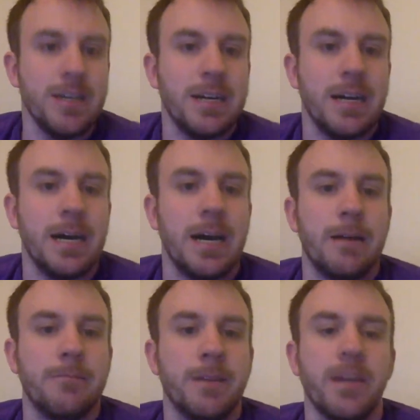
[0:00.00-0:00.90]

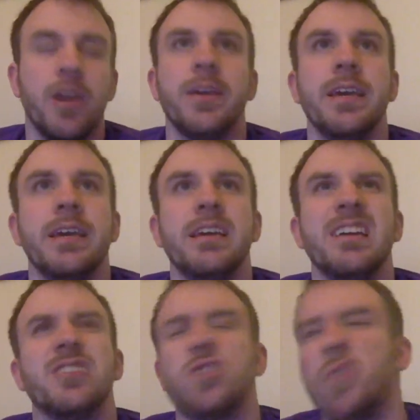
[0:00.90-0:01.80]

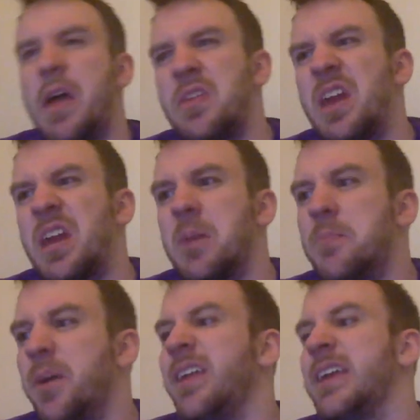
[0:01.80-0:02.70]
He showed athletic
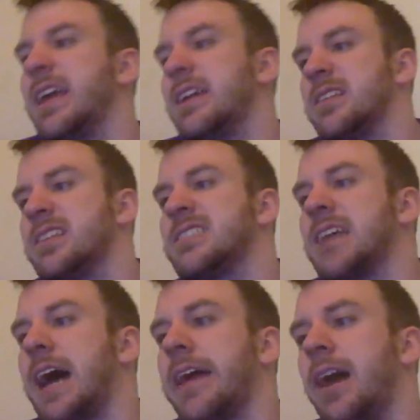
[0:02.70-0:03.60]
ability getting to the
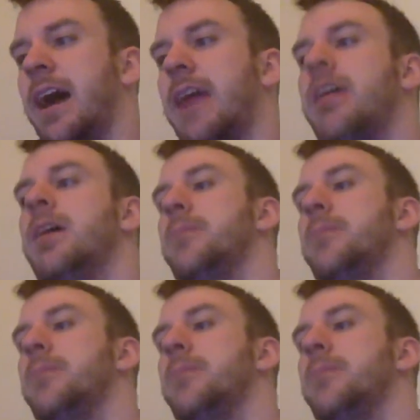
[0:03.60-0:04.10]
sideline,